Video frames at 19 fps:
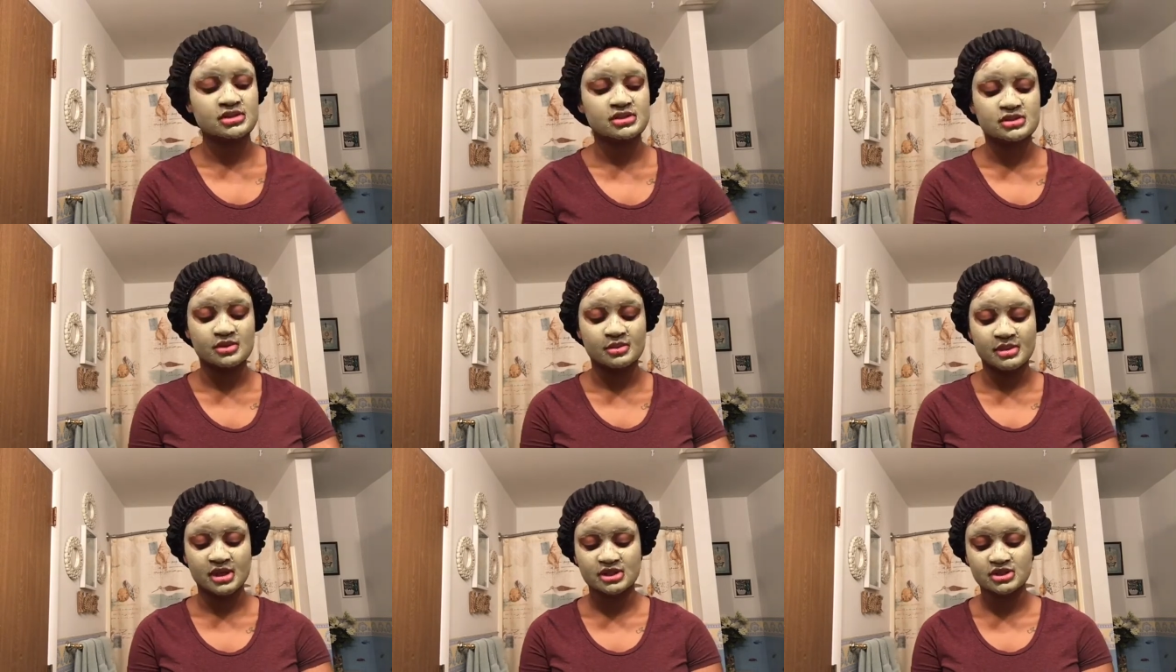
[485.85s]
So
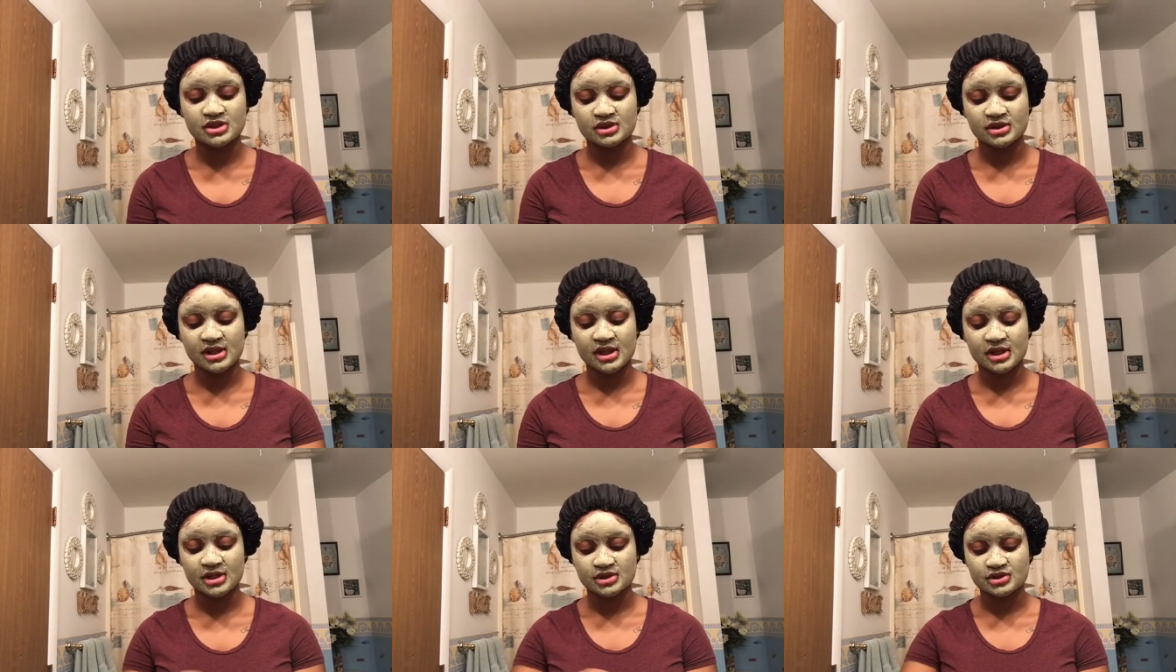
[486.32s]
make sure you
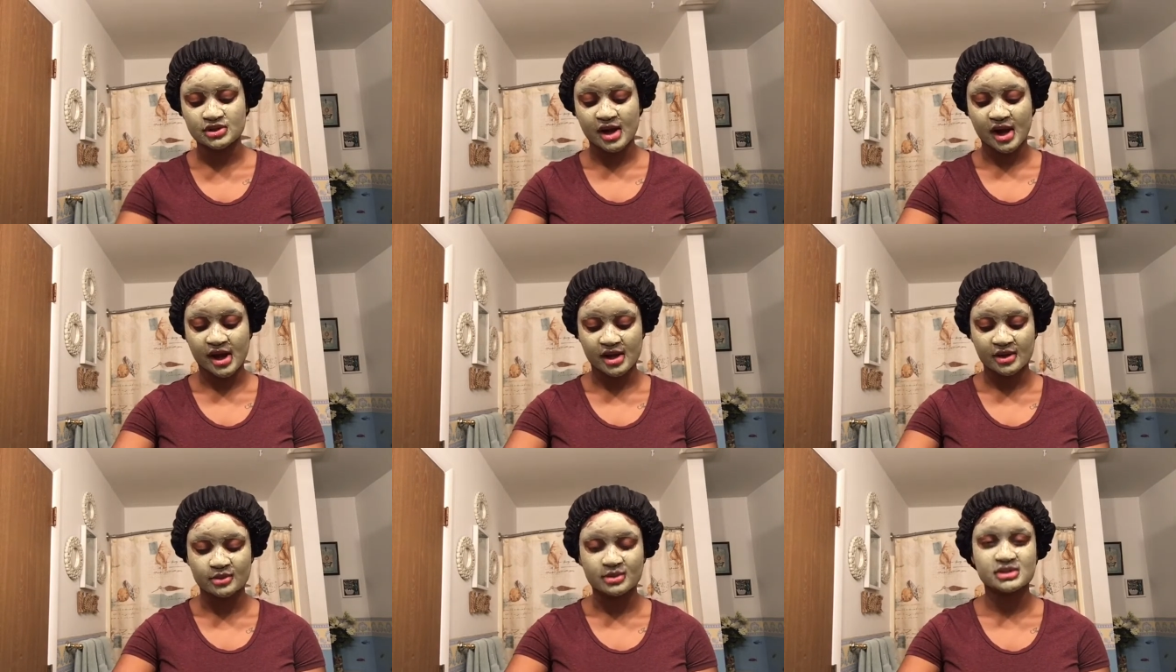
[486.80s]
let it
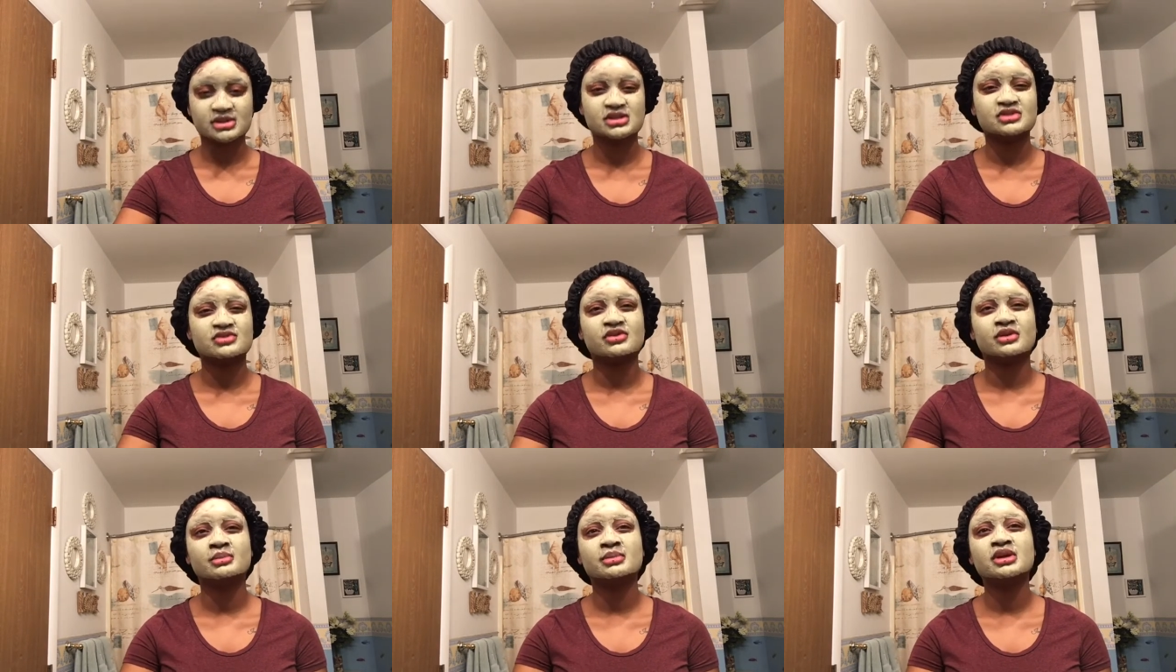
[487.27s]
dry, which
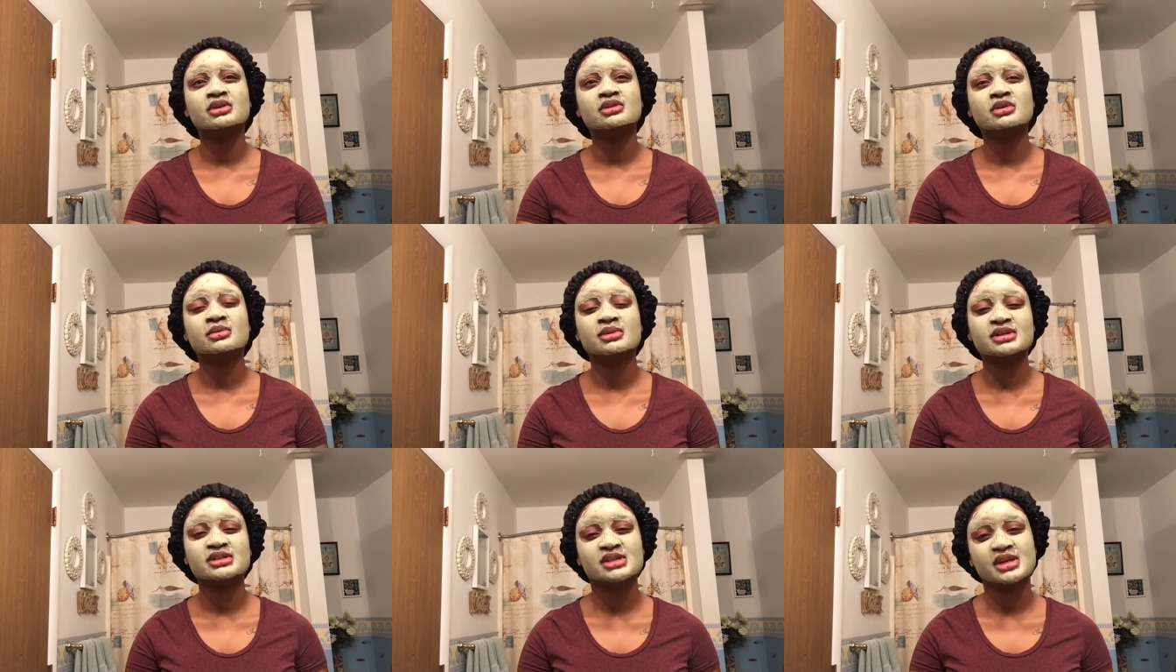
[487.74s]
for me
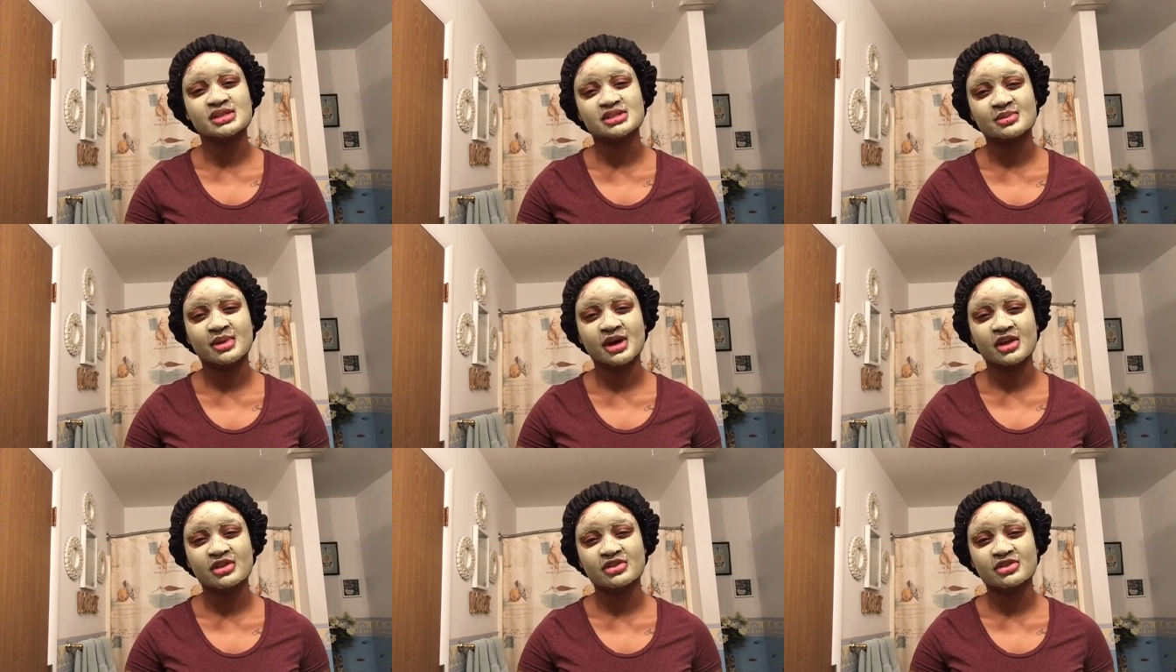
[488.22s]
normally takes
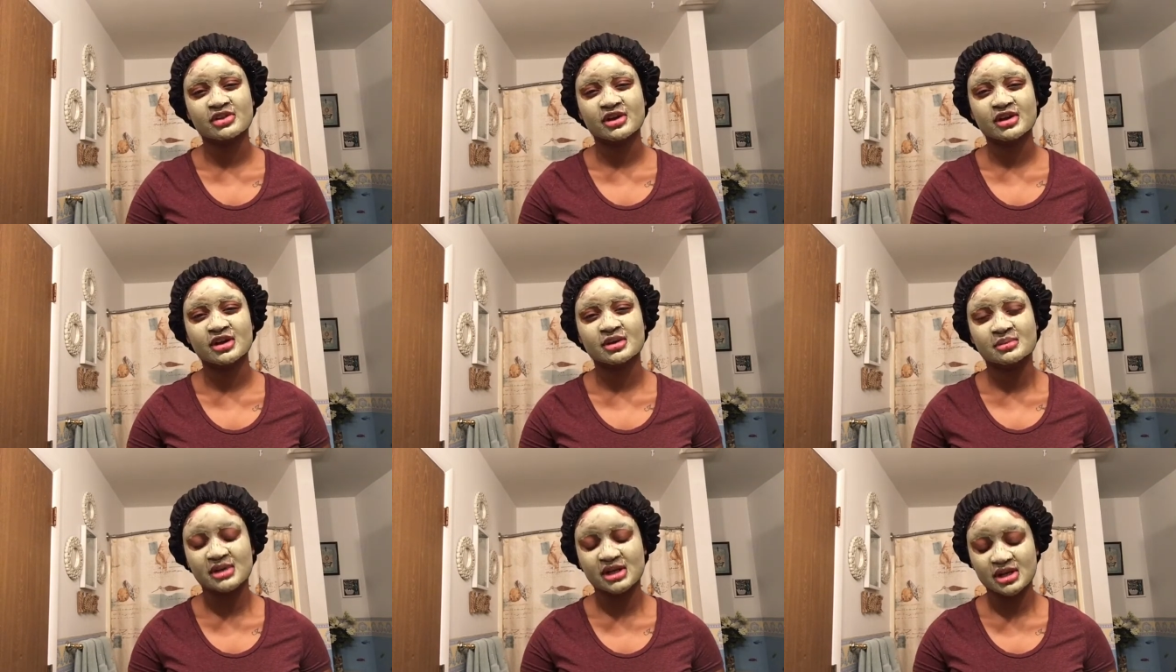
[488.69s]
about 30
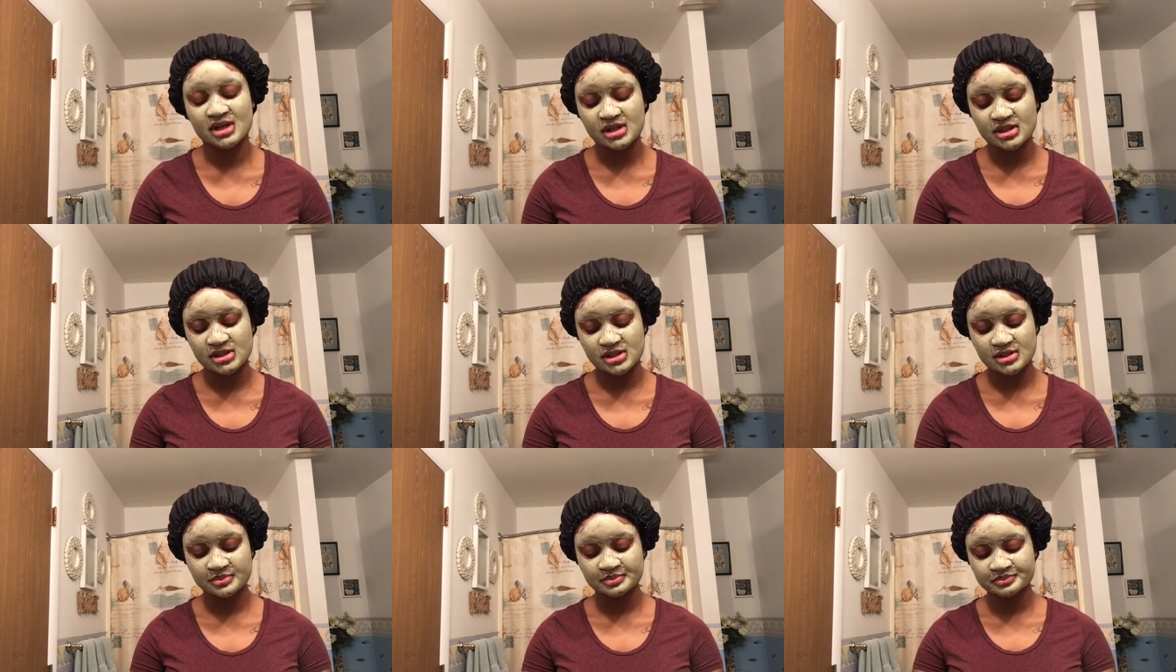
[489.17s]

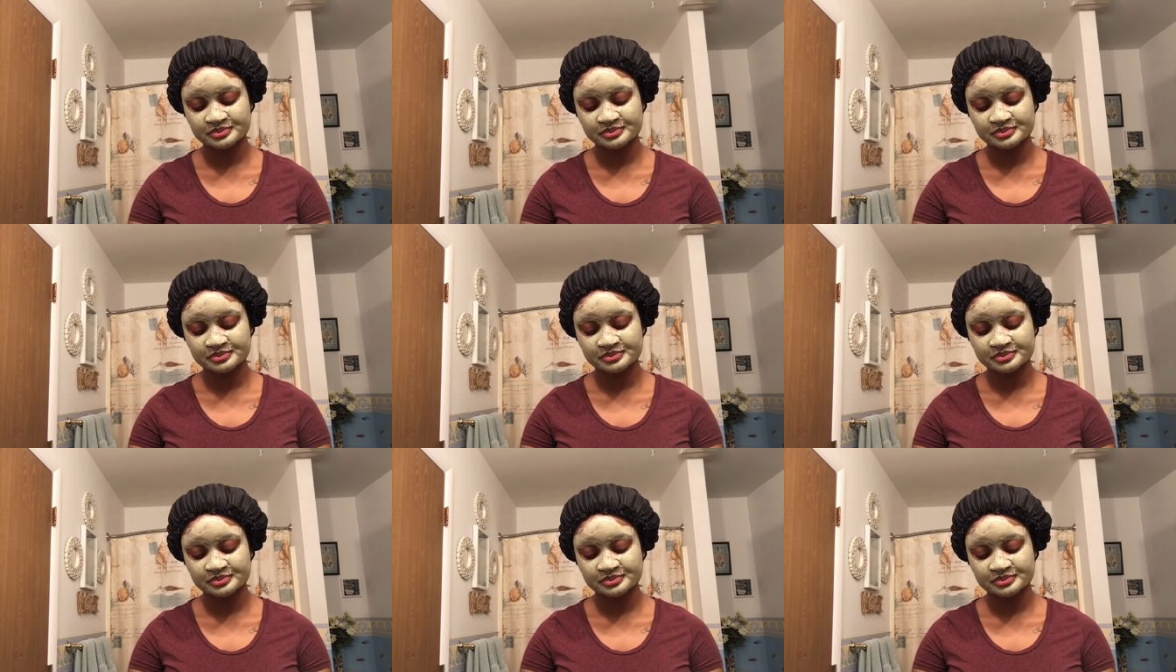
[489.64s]
minutes.